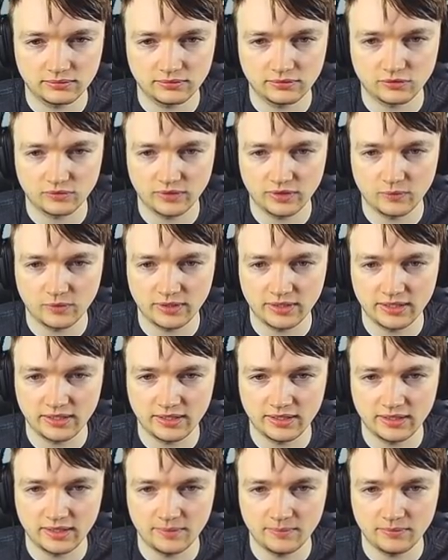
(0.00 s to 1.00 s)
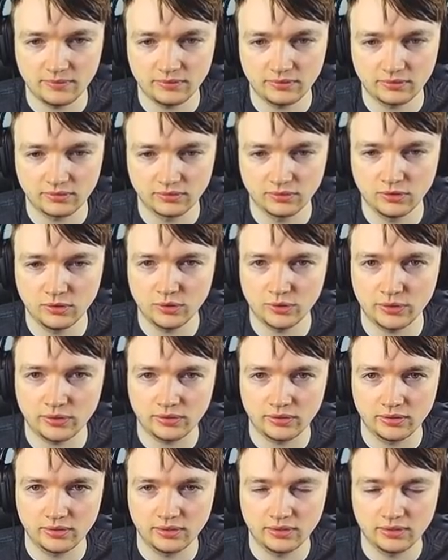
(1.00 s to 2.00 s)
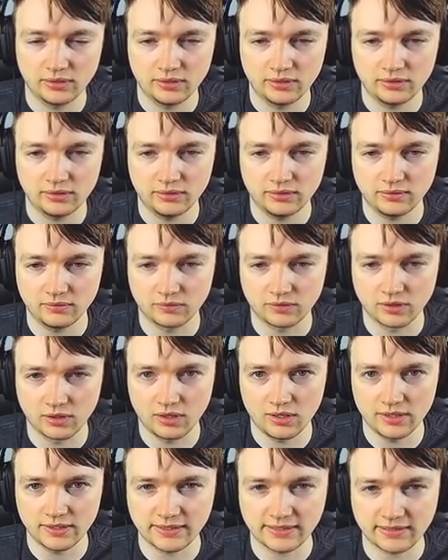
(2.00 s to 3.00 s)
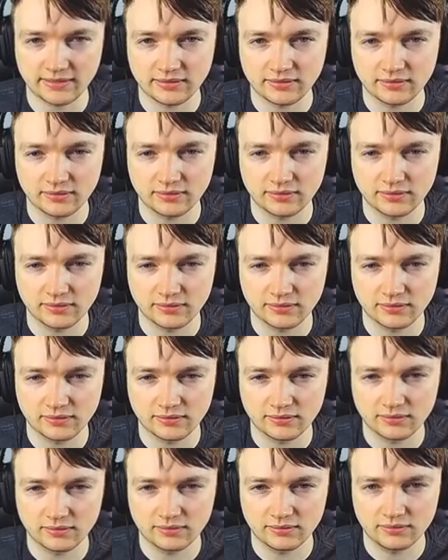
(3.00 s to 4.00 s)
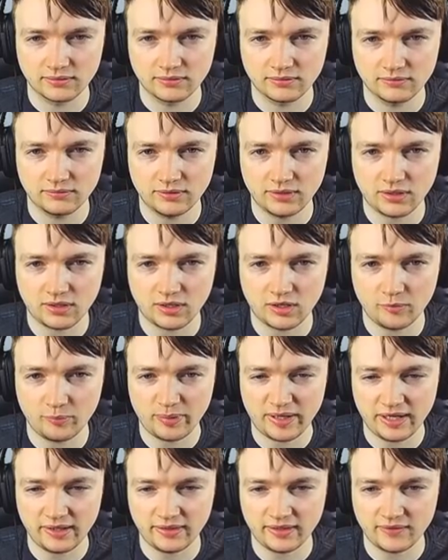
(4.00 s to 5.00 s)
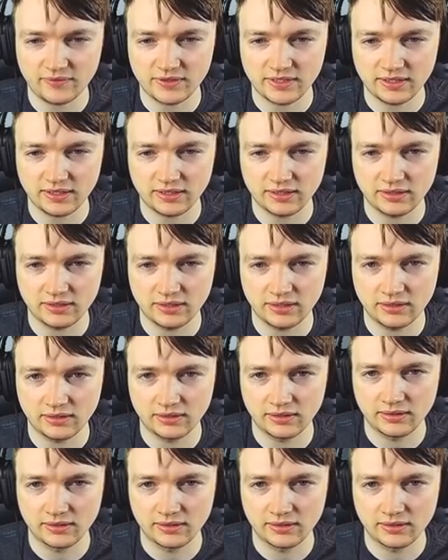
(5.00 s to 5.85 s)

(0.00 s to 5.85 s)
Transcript: Don't really want any of them. Ugh. Oh God. What a hard path I've taken here.